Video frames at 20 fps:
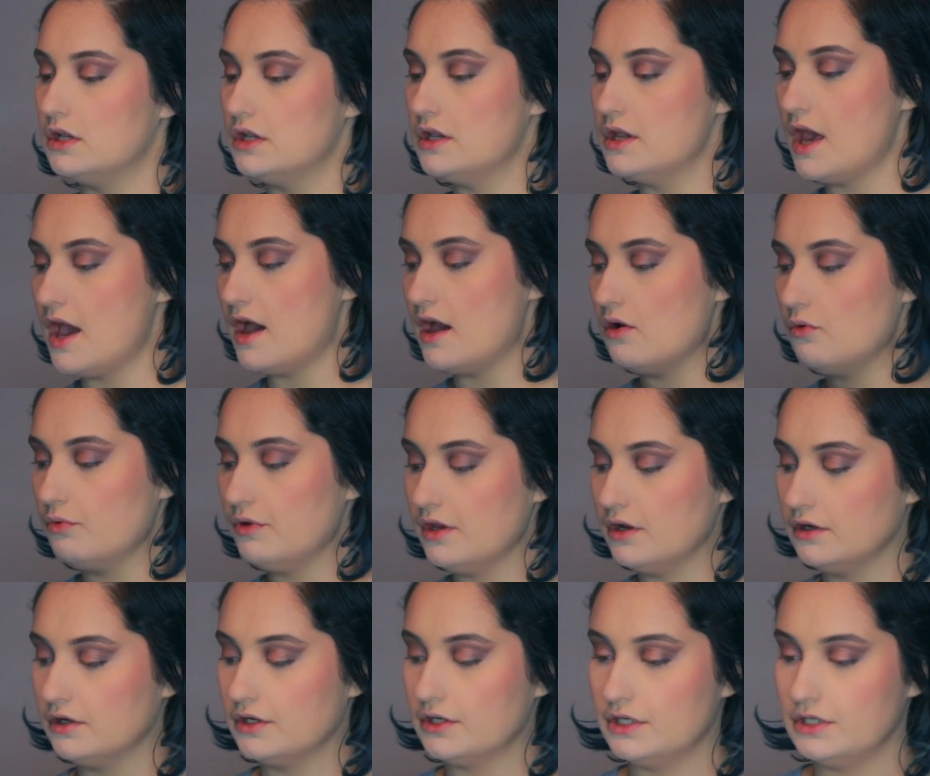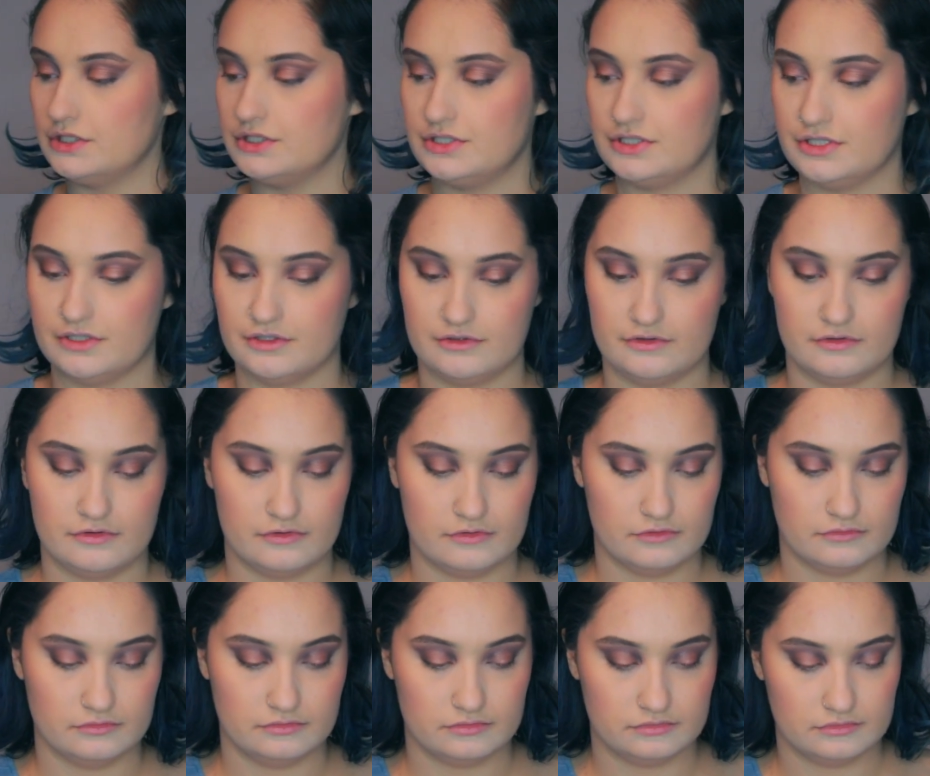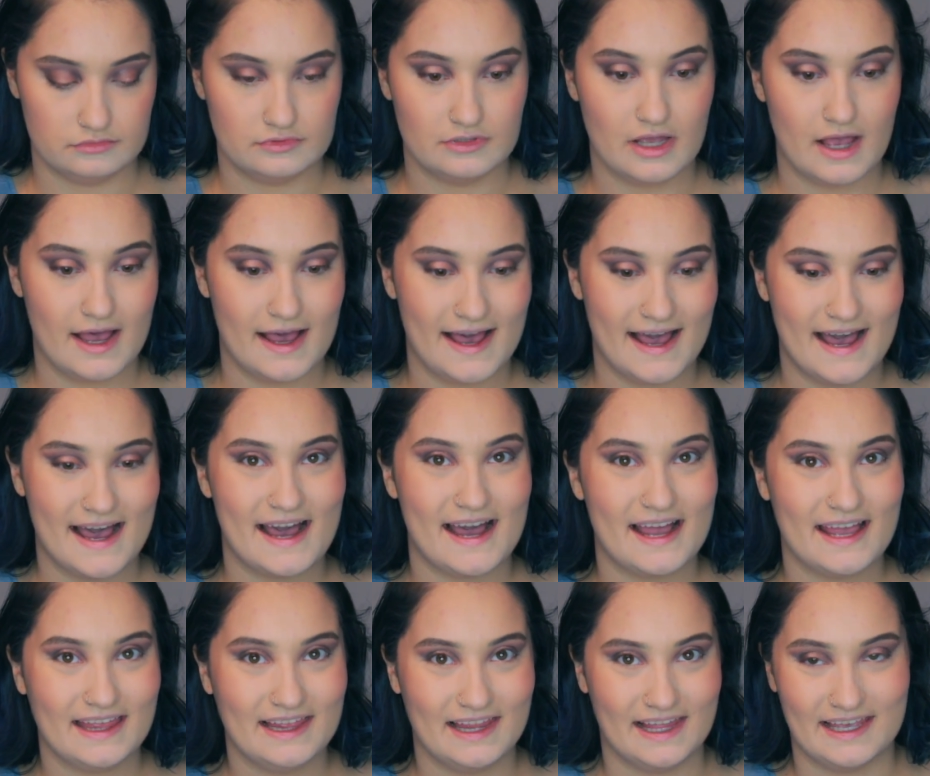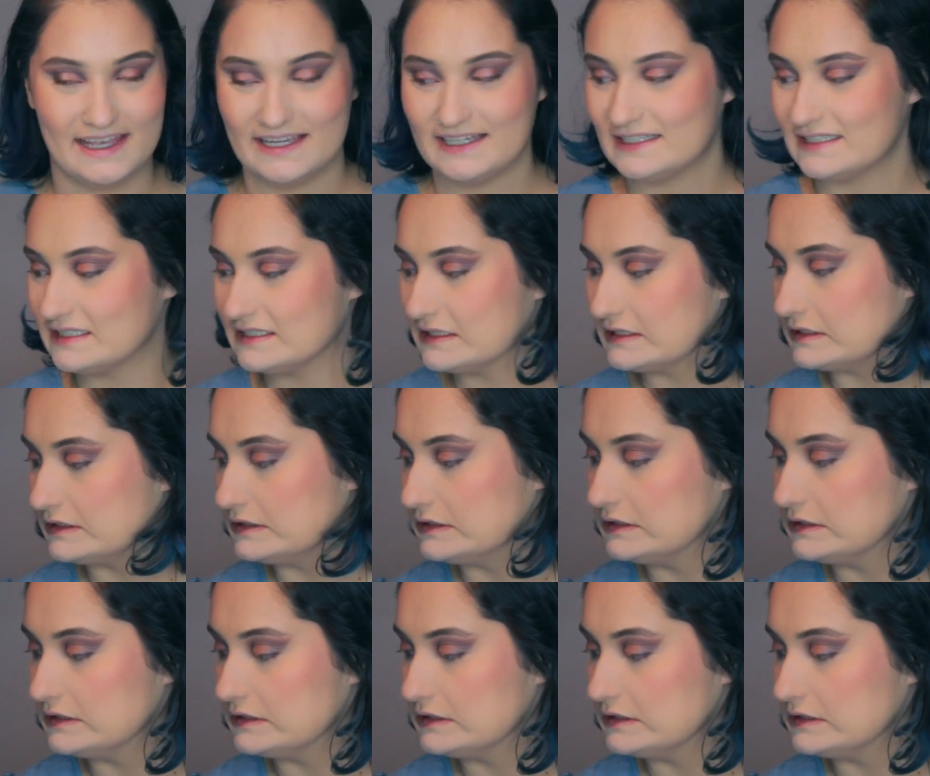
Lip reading: Now we are gonna do highlight.